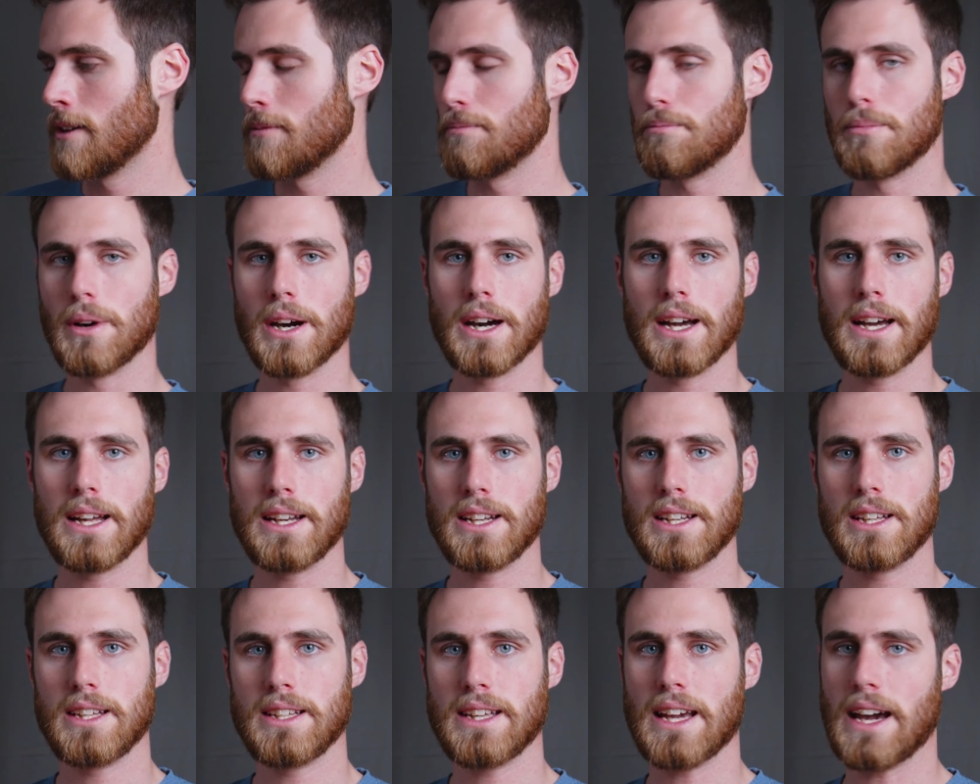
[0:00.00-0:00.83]

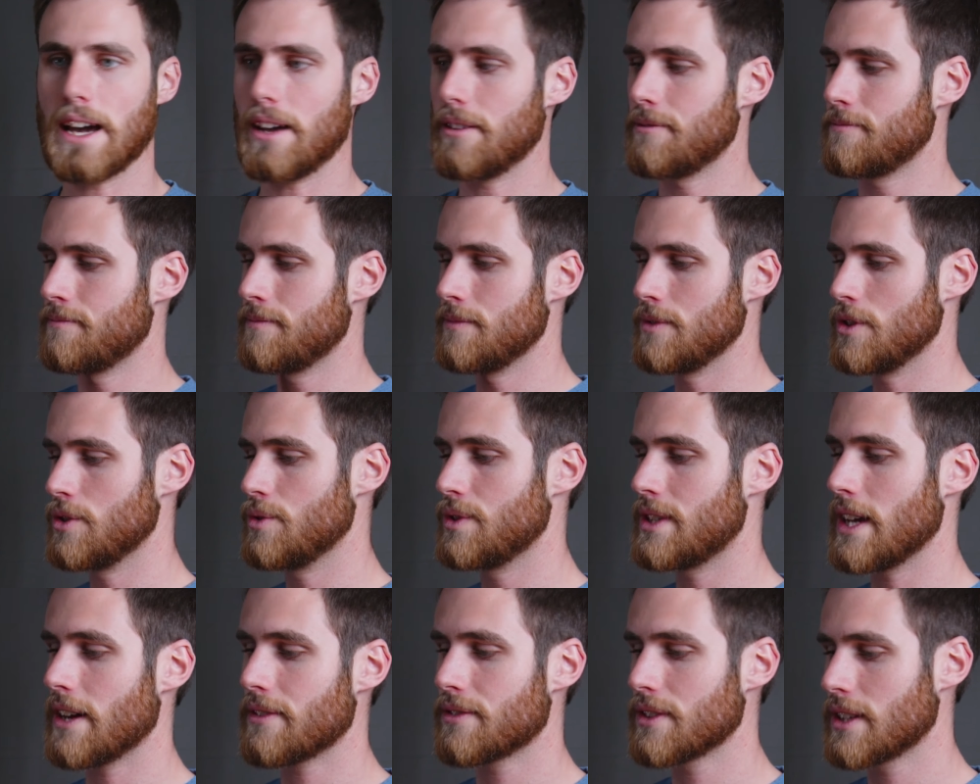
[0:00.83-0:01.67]
But yeah, you
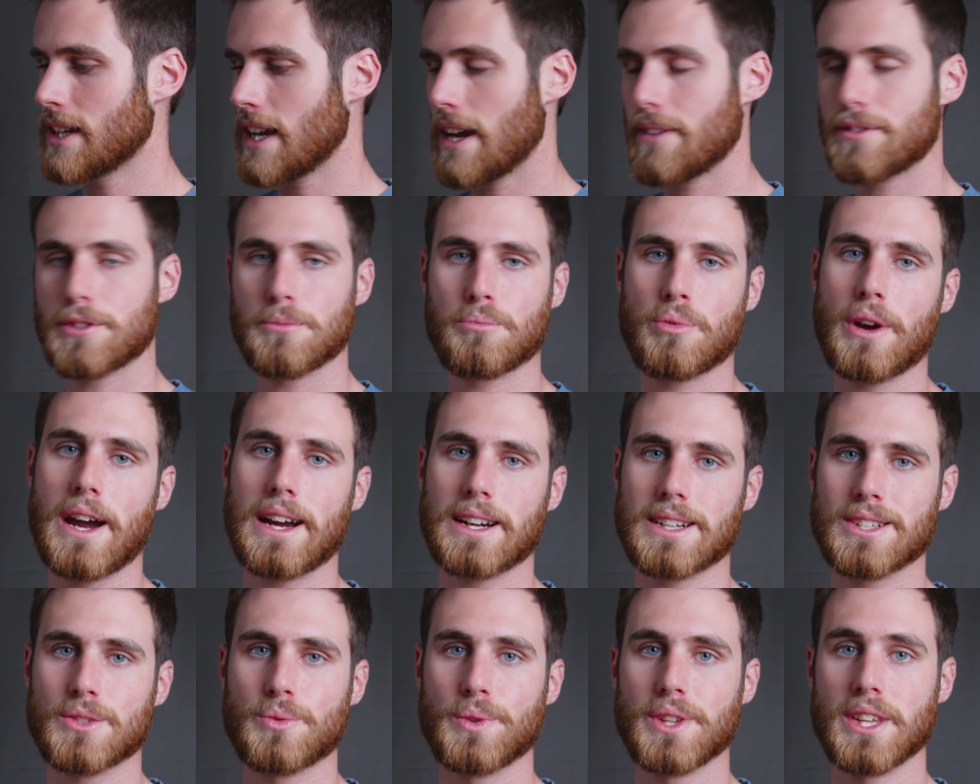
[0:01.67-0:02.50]
definitely have to practice